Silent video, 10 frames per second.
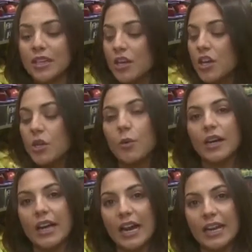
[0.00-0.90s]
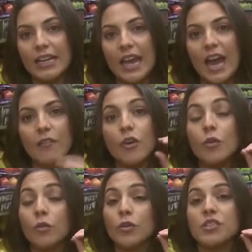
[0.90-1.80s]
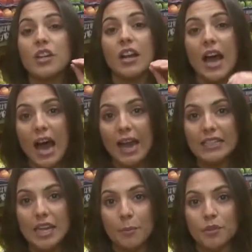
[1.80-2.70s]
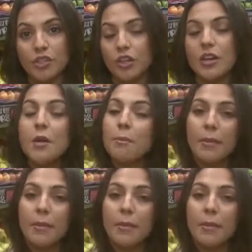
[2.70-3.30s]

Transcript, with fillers: it, you want to cut it in half, roast it on a high temperature,